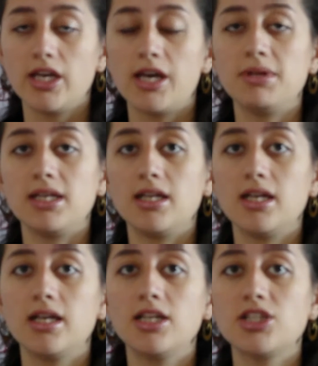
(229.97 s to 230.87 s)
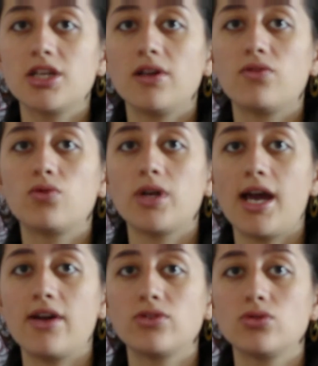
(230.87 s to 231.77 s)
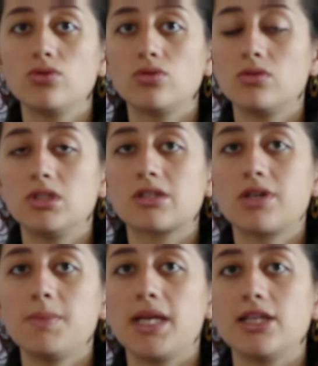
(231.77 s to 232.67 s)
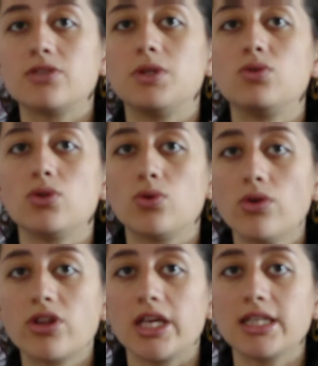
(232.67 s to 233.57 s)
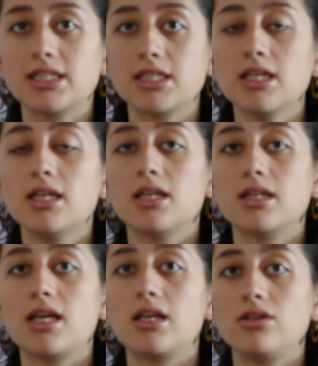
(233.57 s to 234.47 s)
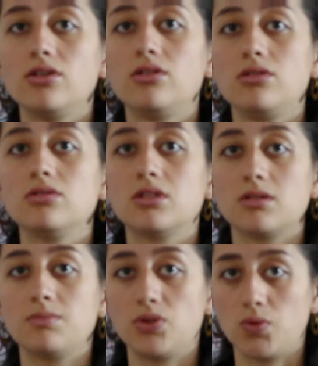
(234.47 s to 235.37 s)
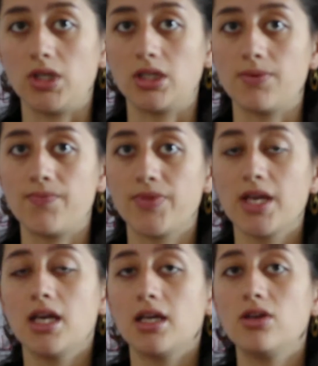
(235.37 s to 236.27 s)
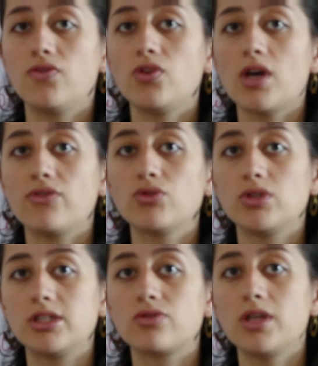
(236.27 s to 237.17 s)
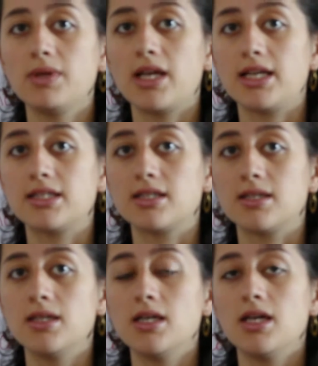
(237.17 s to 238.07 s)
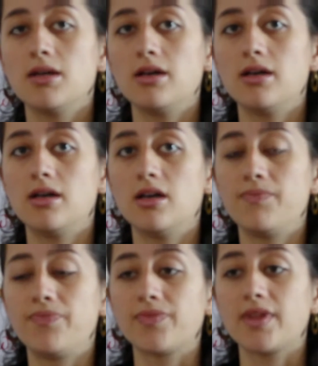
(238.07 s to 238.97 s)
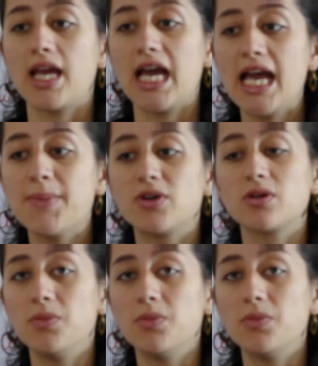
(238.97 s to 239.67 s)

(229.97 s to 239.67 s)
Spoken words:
I mean, in English, if we have to discriminate between two things, then you use between. If you have to discriminate among